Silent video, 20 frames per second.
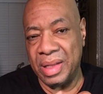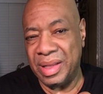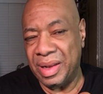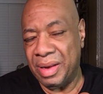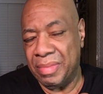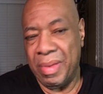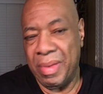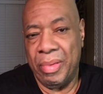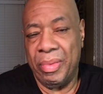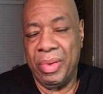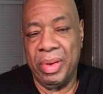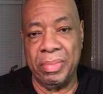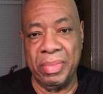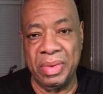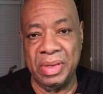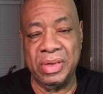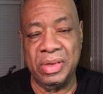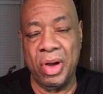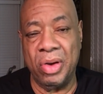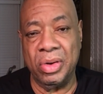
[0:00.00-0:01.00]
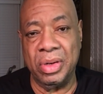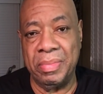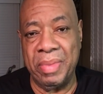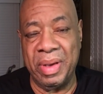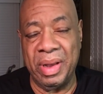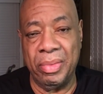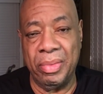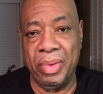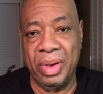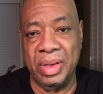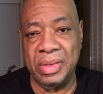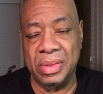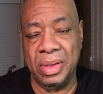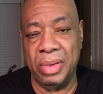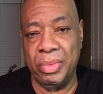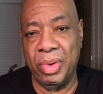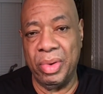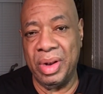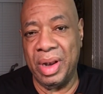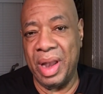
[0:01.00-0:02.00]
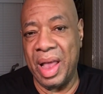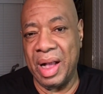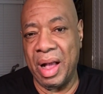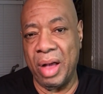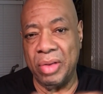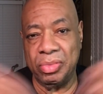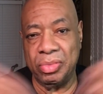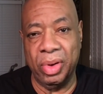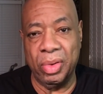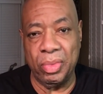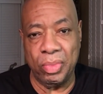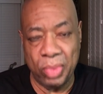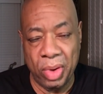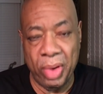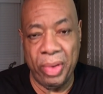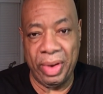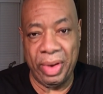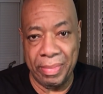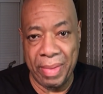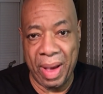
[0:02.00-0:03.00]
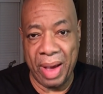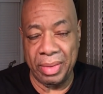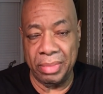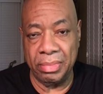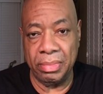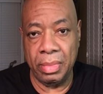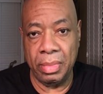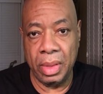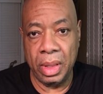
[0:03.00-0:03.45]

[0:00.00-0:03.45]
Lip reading: they nobody really much talked to me anyway, so it wasn't like I was really worried about them.